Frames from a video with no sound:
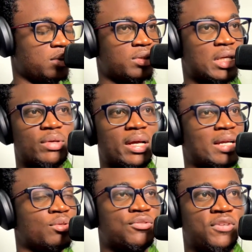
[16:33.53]
That's why I
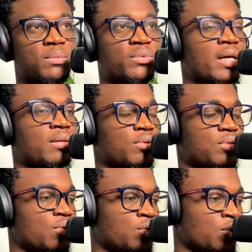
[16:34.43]
use Vim, right?
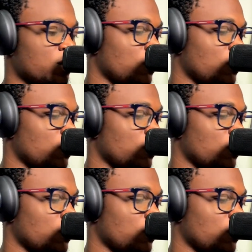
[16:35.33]
Because you're